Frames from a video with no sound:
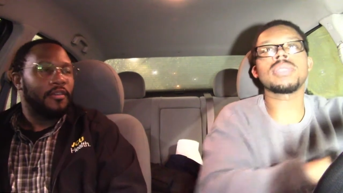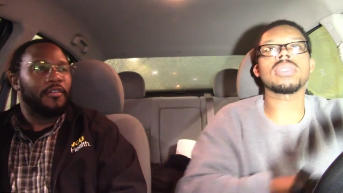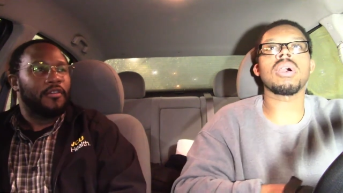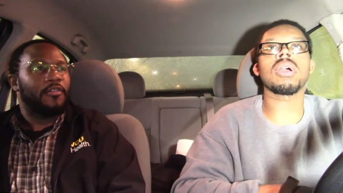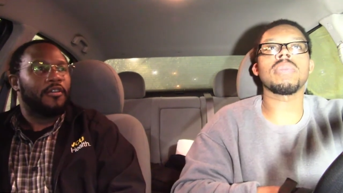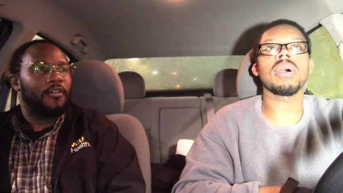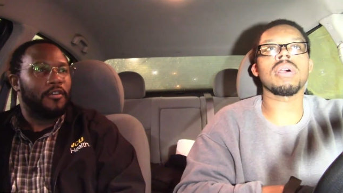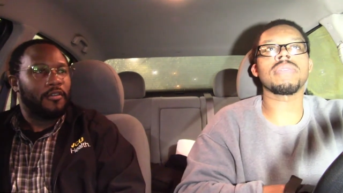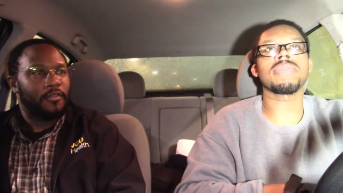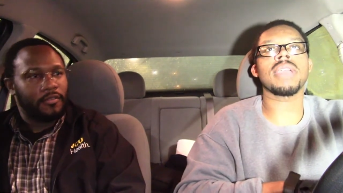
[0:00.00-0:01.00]
Speaker 1: arm
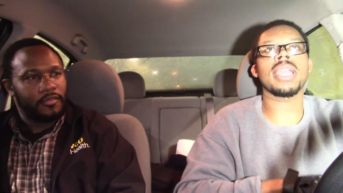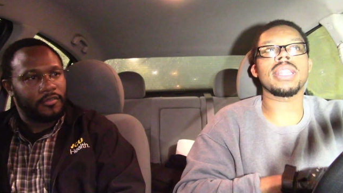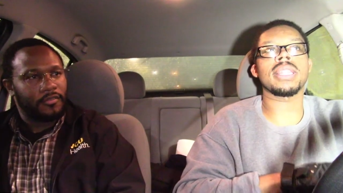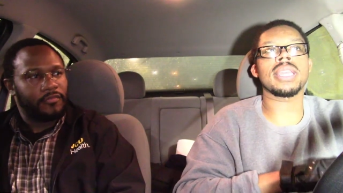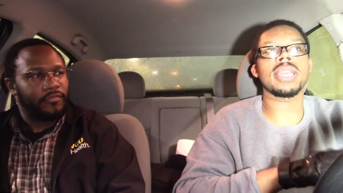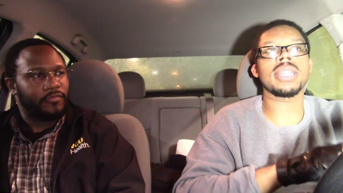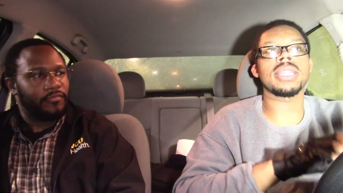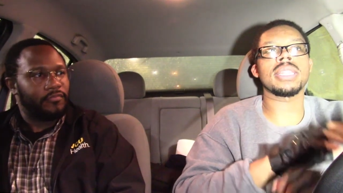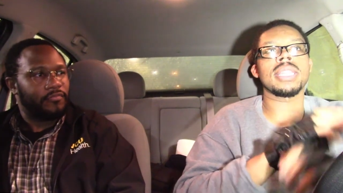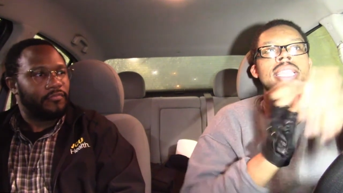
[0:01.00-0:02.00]
off, and
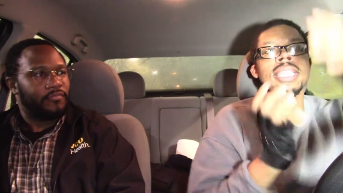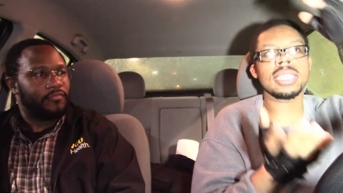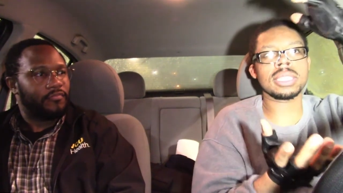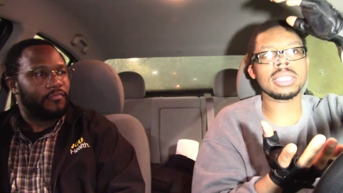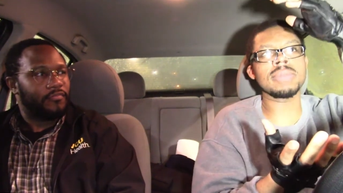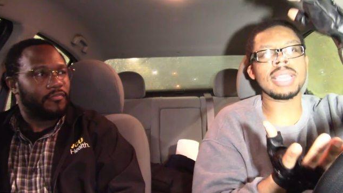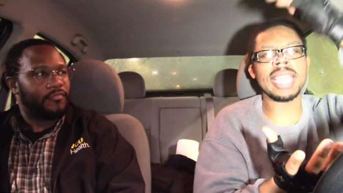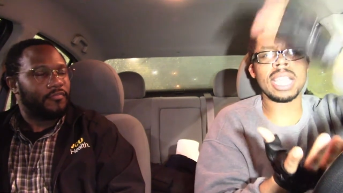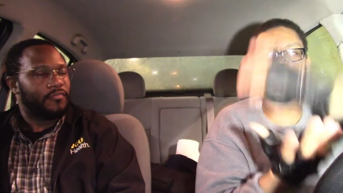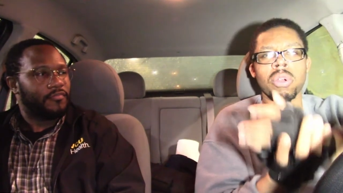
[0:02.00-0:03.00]
then he seems like he
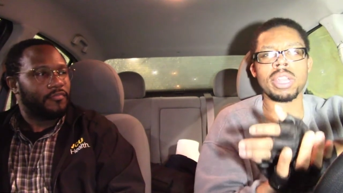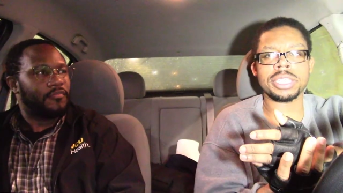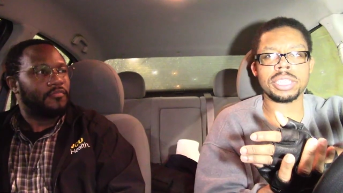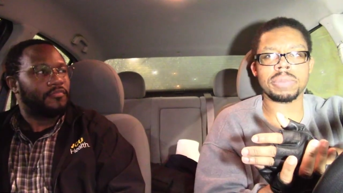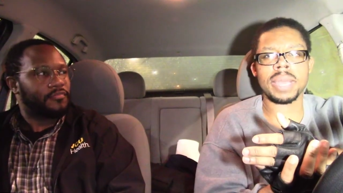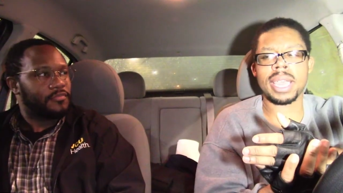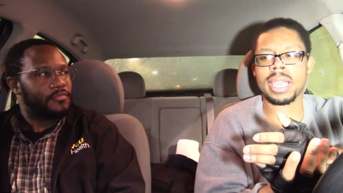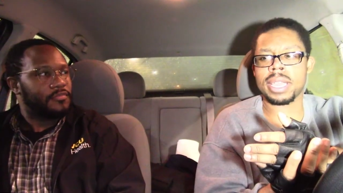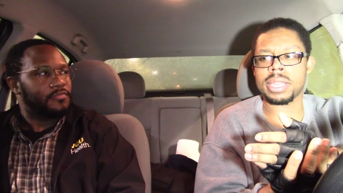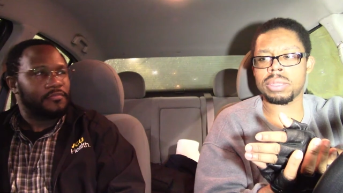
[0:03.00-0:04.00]
got crushed
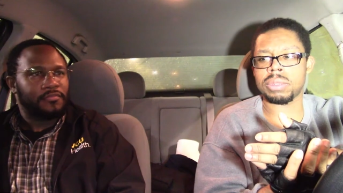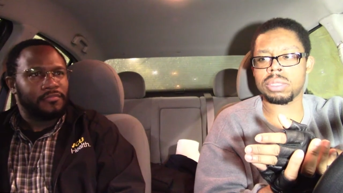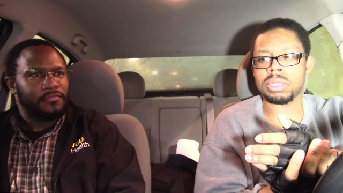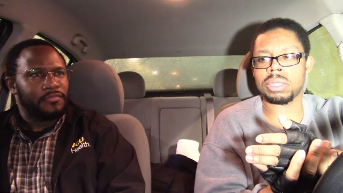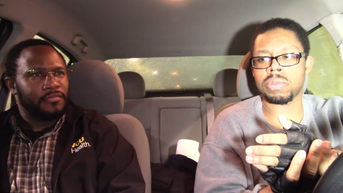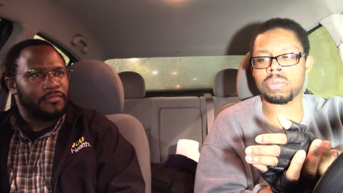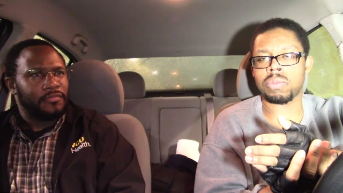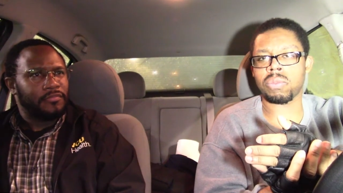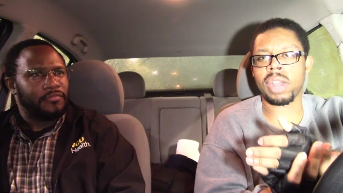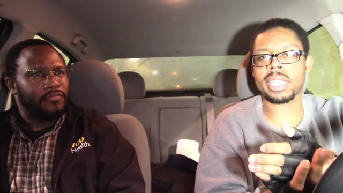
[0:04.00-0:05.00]
by the
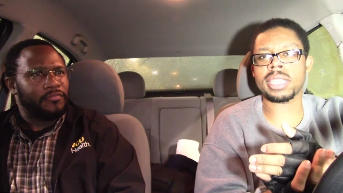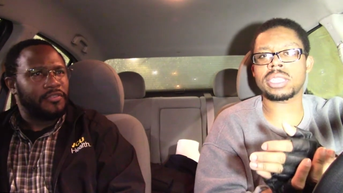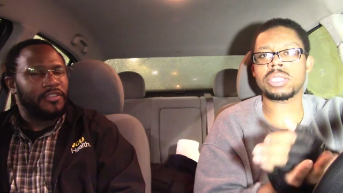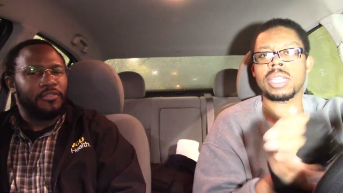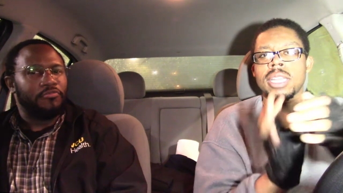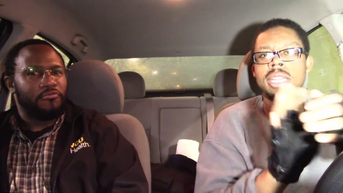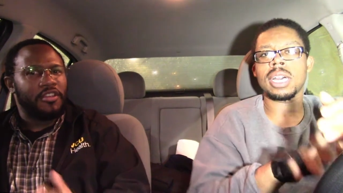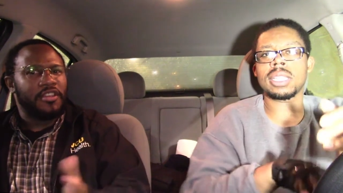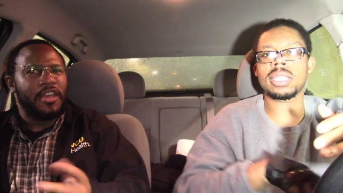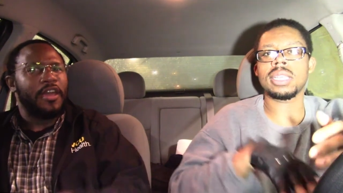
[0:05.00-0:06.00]
wreckage the
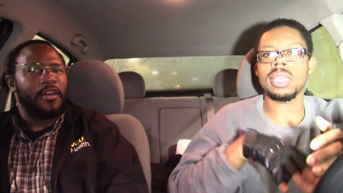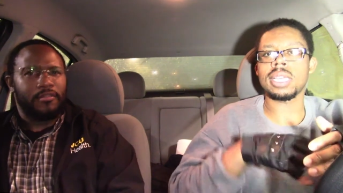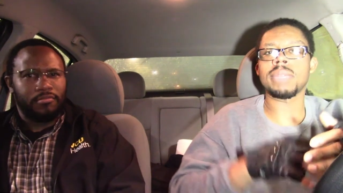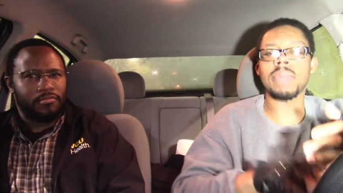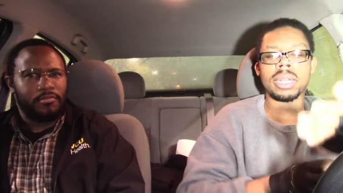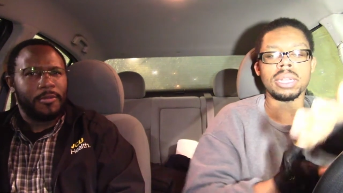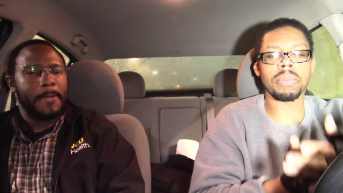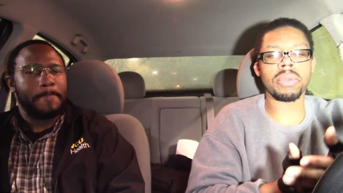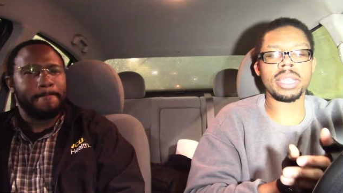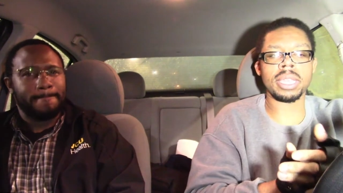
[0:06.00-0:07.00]
debris, and the, yeah. by the
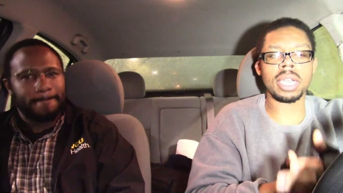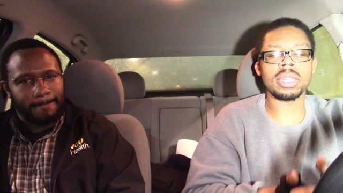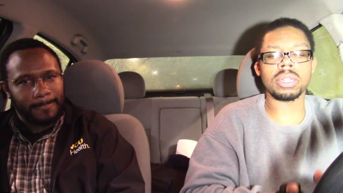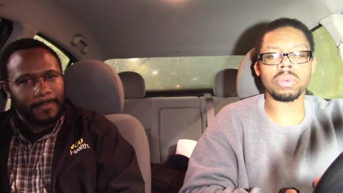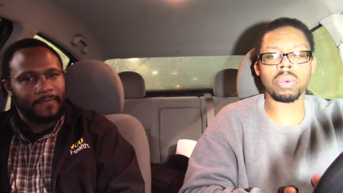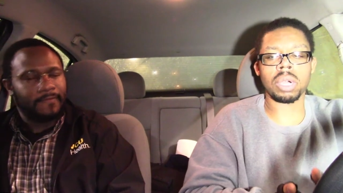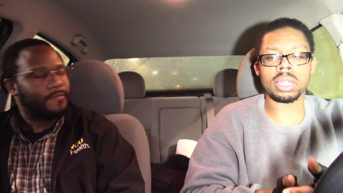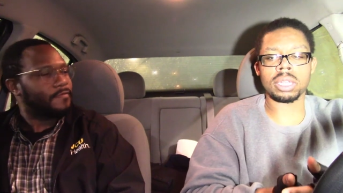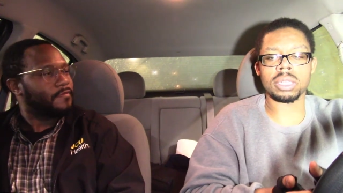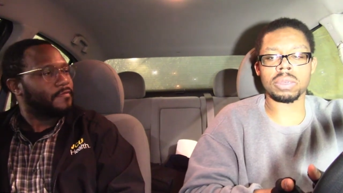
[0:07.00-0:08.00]
debris under the
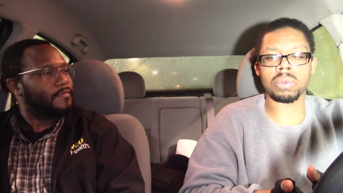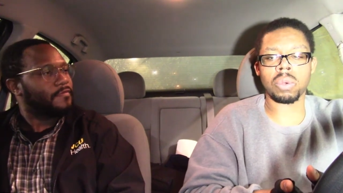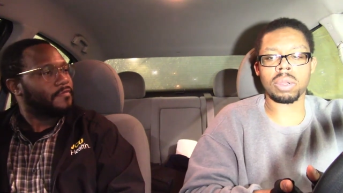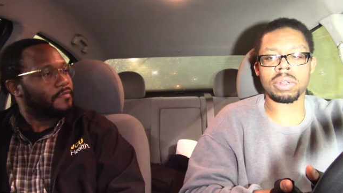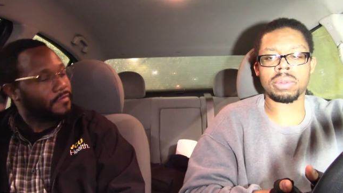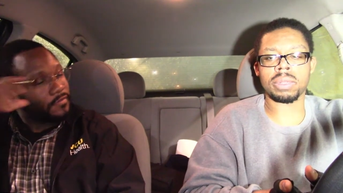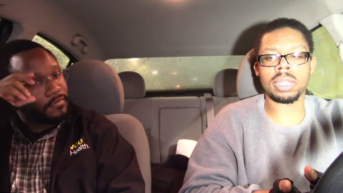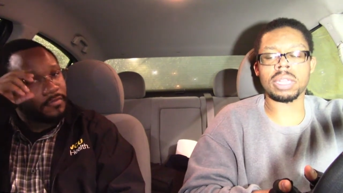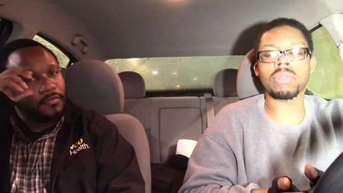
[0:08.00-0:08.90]
under the water in the